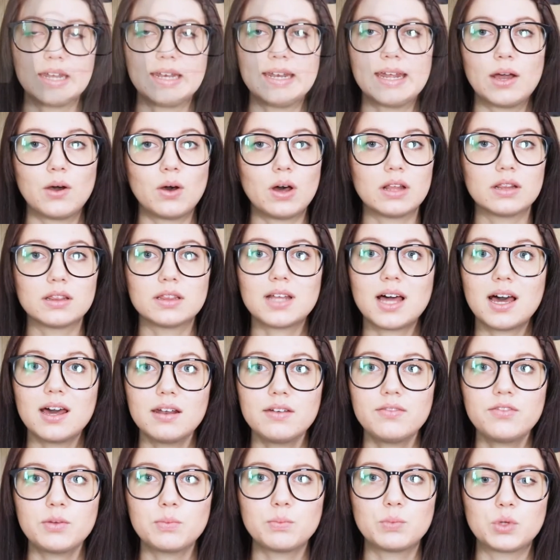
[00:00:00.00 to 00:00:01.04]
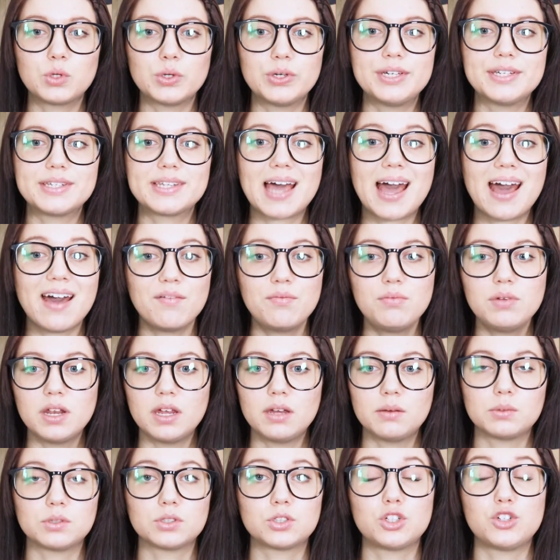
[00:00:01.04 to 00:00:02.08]
Now, a lot of employees have been
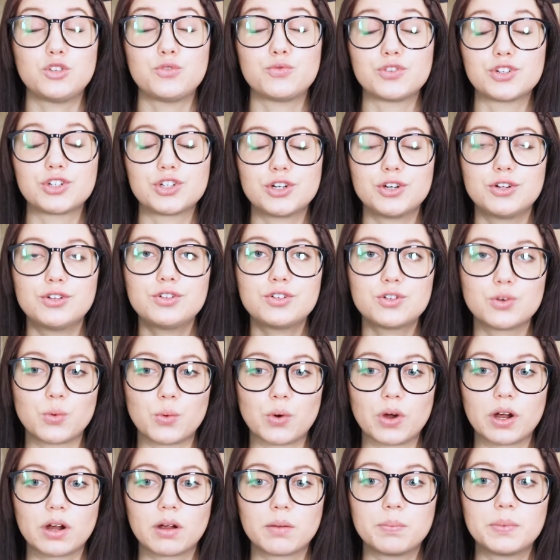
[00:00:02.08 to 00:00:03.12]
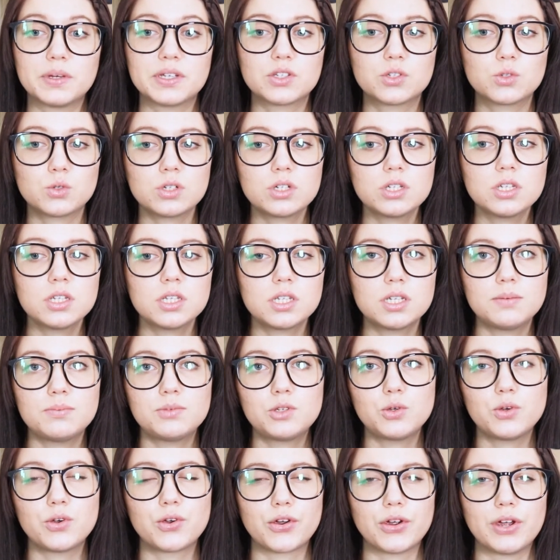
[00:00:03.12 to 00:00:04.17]
able to return to work, but sources seem
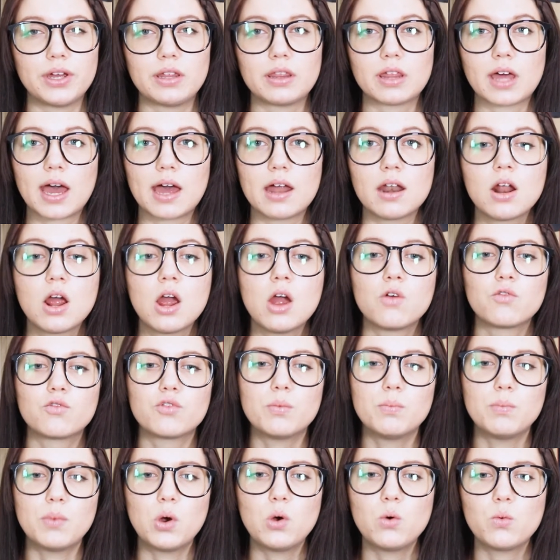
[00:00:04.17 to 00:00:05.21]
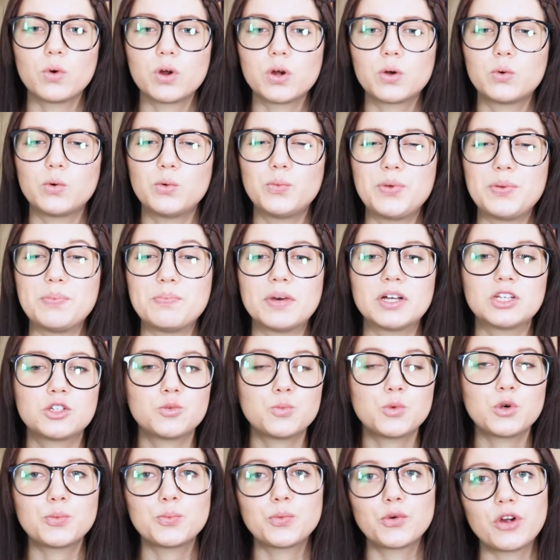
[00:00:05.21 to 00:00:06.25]
to agree that remote work will be much
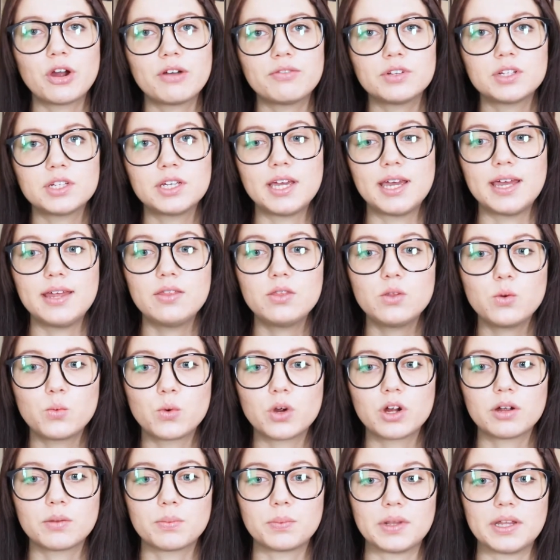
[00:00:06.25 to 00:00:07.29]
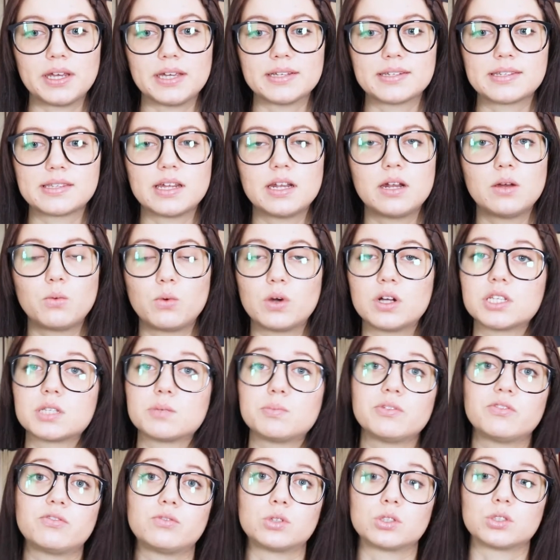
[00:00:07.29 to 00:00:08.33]
more prevalent in the workplace than it was
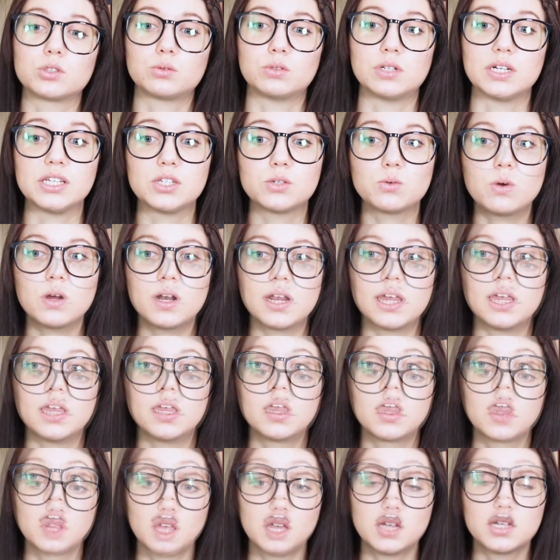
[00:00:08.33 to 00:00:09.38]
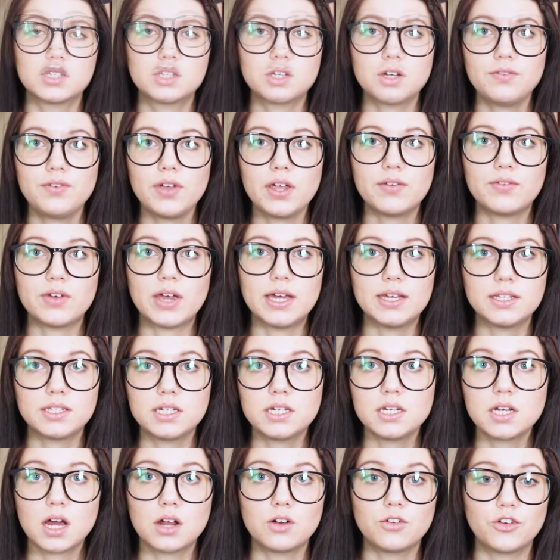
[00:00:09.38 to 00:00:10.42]
before 2020. A survey of
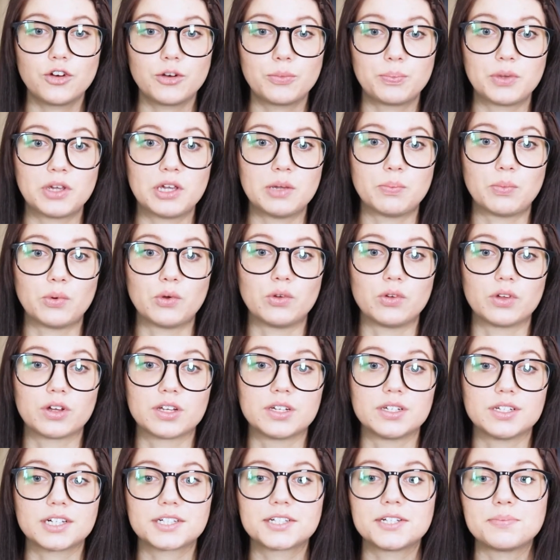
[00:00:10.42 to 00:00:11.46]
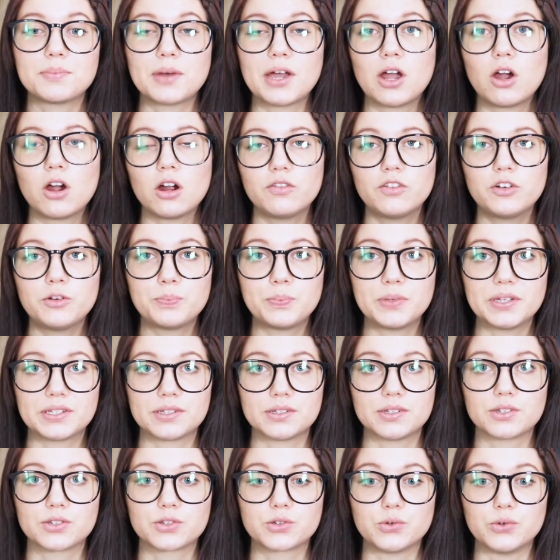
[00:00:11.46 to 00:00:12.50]
1,800 people conducted by Harvard
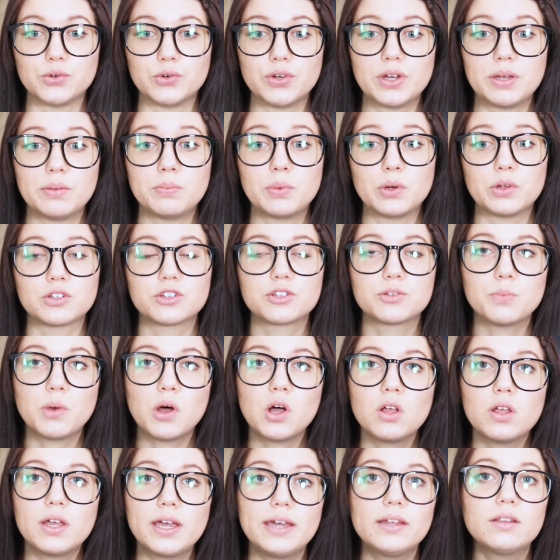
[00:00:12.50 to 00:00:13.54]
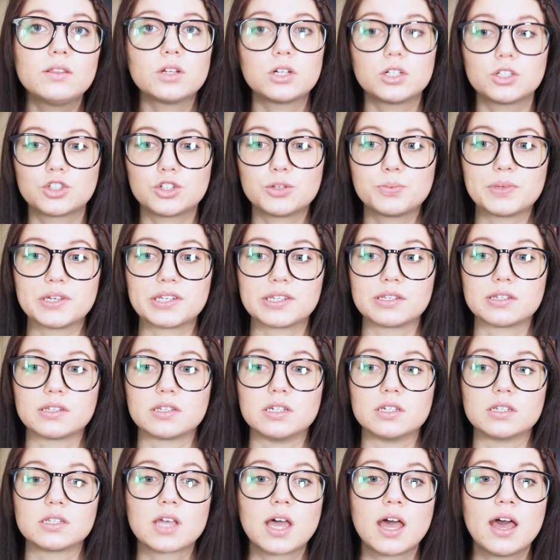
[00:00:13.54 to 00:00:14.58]
Business School in both small and larger
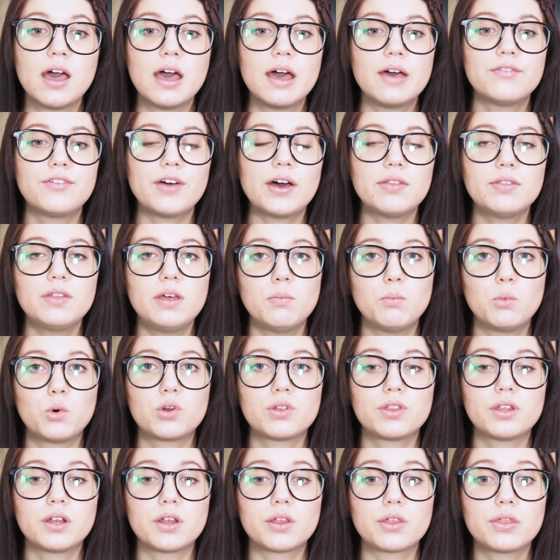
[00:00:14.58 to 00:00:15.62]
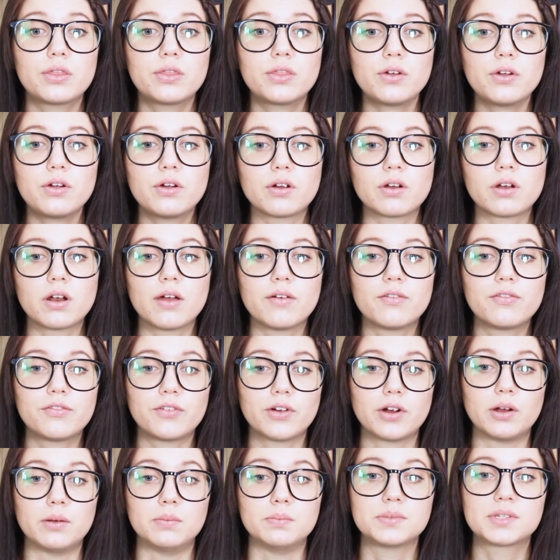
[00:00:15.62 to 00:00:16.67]
businesses found that more than a third of
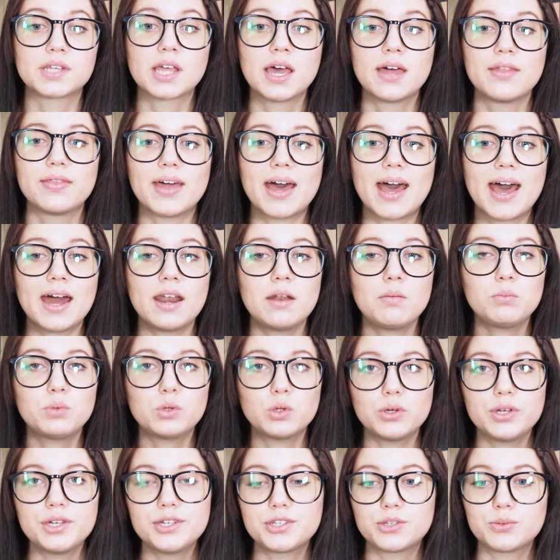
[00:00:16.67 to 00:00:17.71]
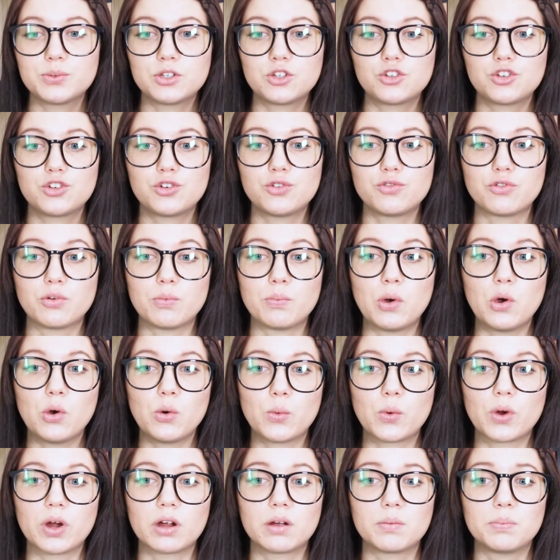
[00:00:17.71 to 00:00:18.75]
firms that had employees switch to remote
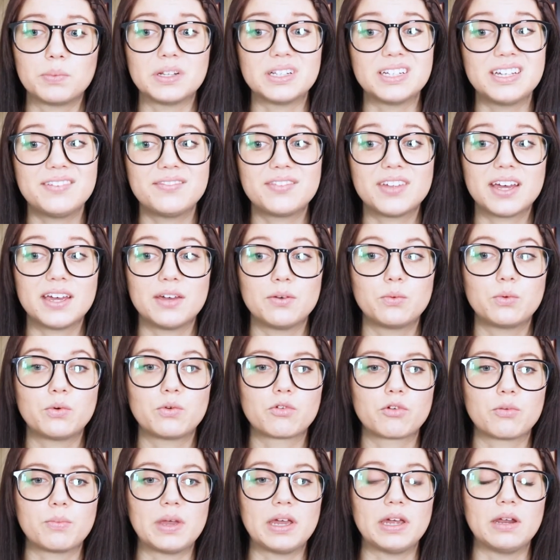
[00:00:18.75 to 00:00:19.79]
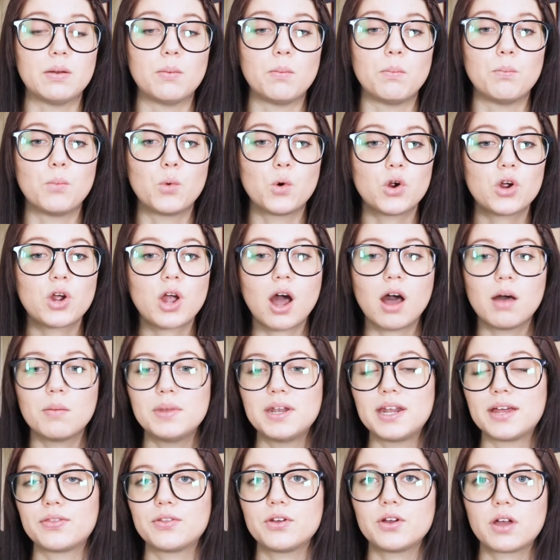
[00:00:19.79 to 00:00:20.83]
work believe that it will remain more
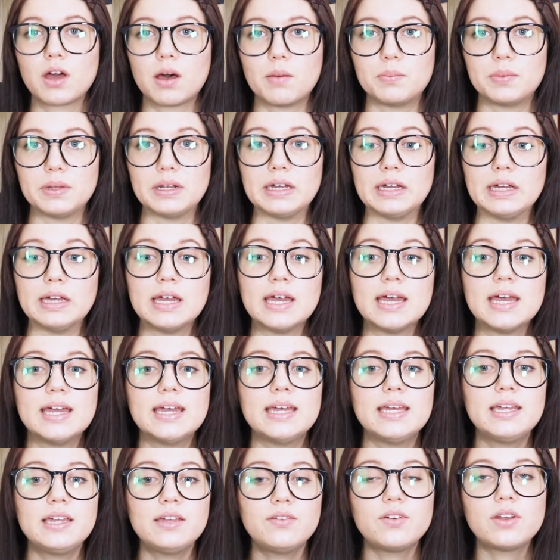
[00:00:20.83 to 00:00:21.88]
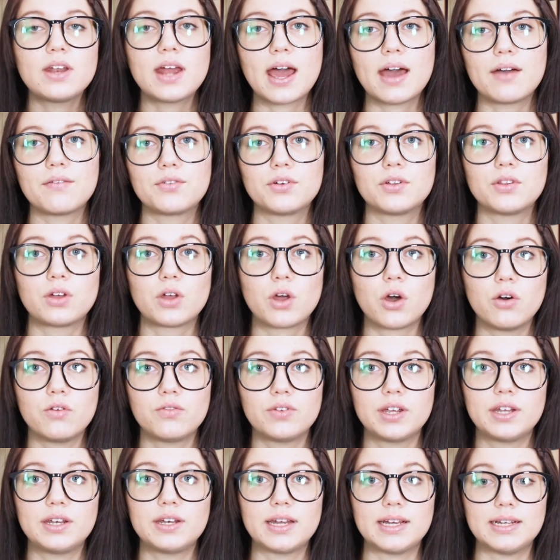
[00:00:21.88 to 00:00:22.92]
common at their company even after the
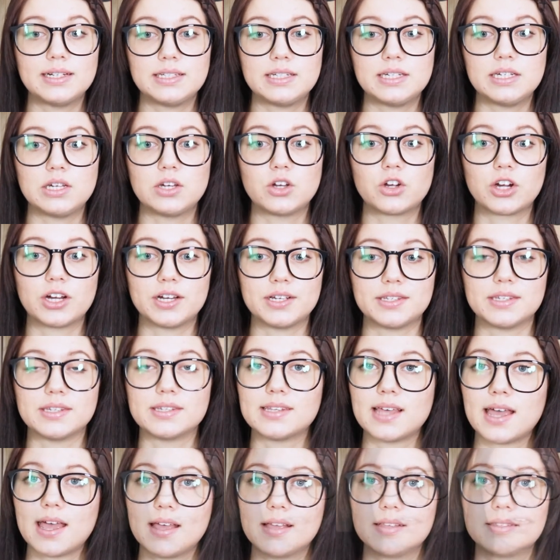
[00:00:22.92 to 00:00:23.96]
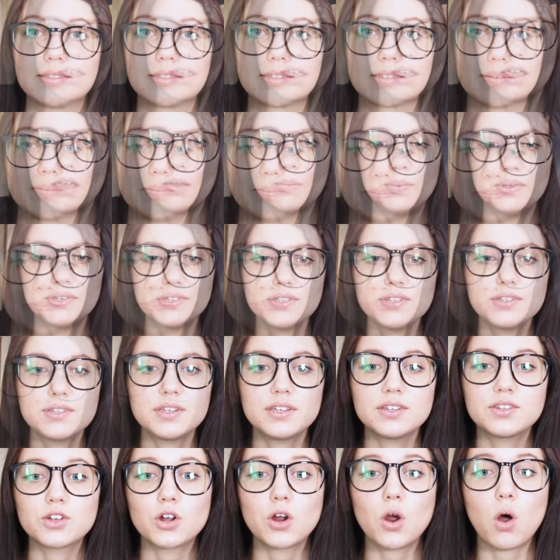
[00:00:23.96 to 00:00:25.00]
COVID-19 crisis ends.
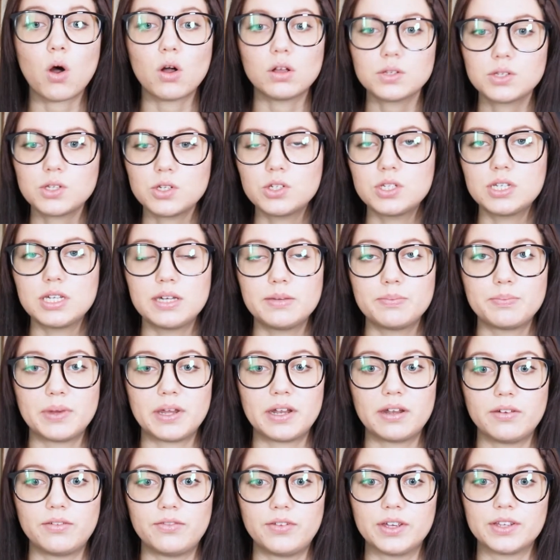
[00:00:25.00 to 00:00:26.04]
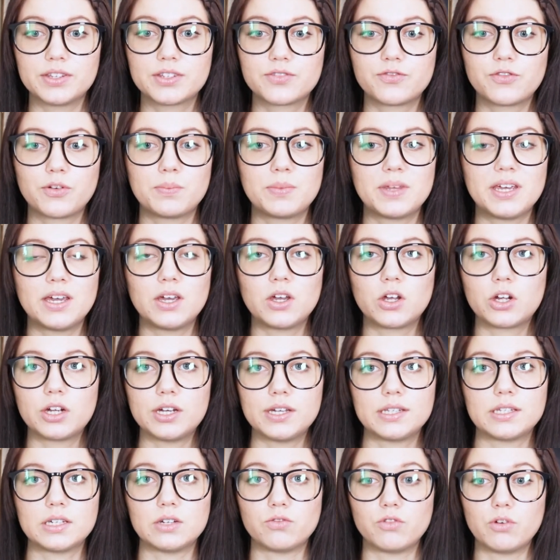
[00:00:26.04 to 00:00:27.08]
Businesses are also seeing benefits from the
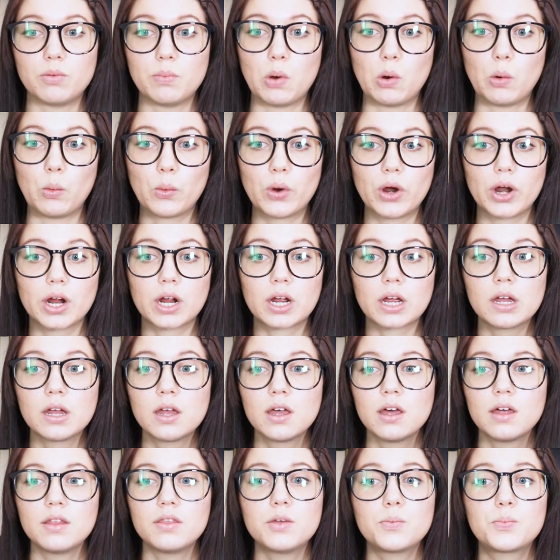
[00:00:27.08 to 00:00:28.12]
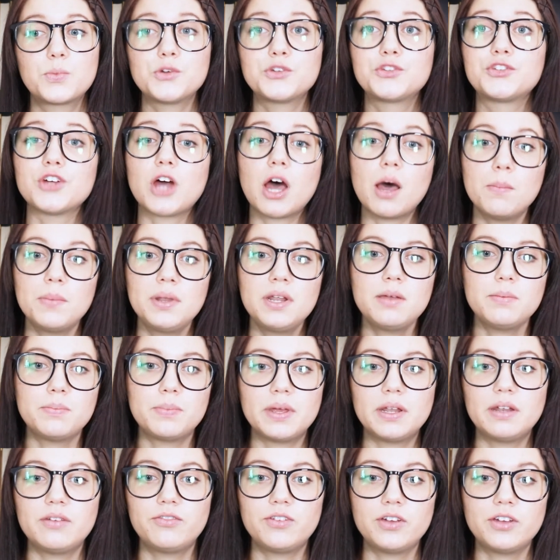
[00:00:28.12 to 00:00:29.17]
increase in remote work. The predominant
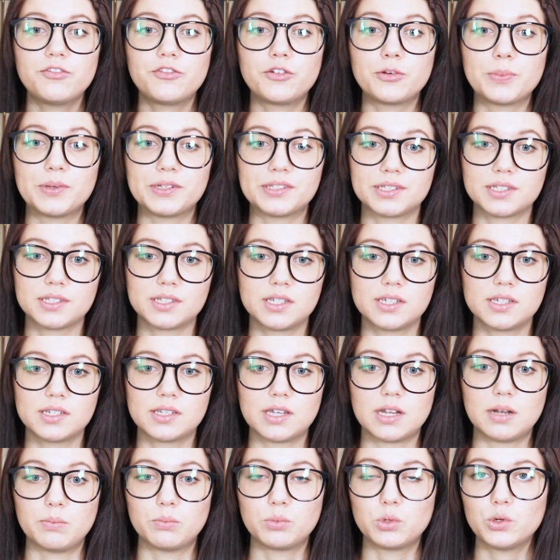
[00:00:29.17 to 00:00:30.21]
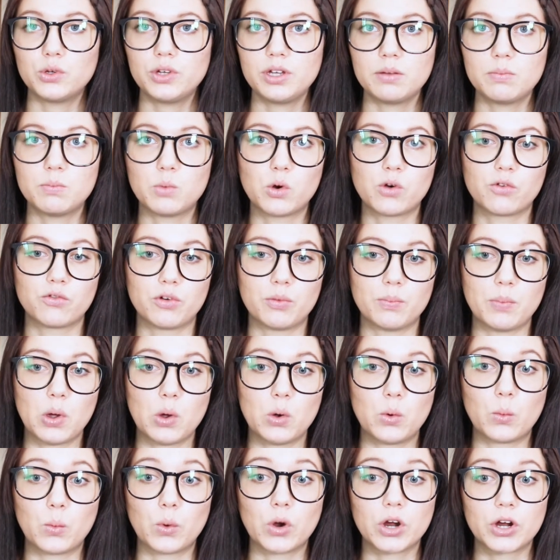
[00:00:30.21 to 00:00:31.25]
benefit for businesses in employing more
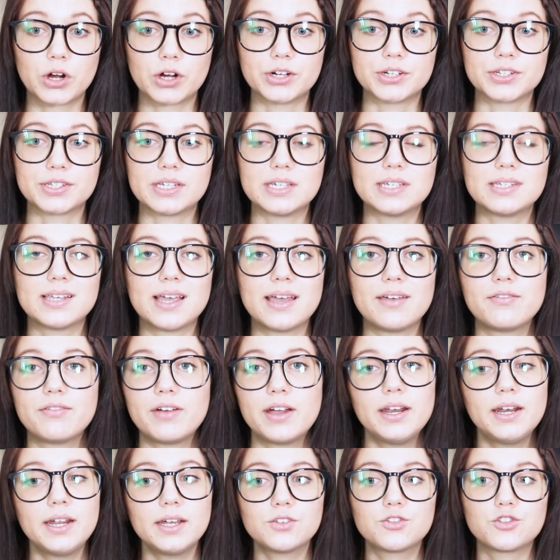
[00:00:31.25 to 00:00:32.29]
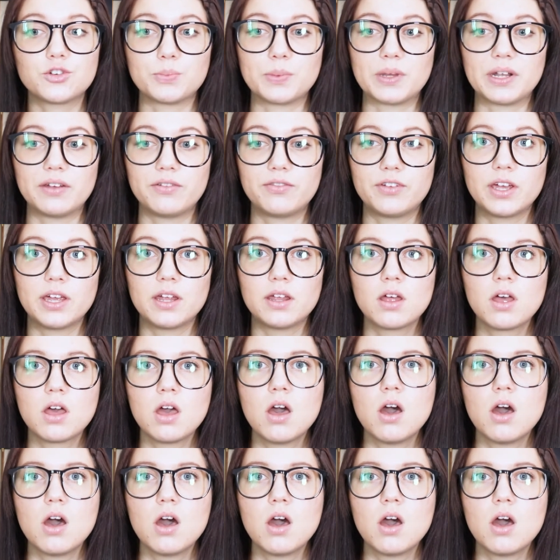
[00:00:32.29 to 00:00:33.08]
remote workers is a financial benefit.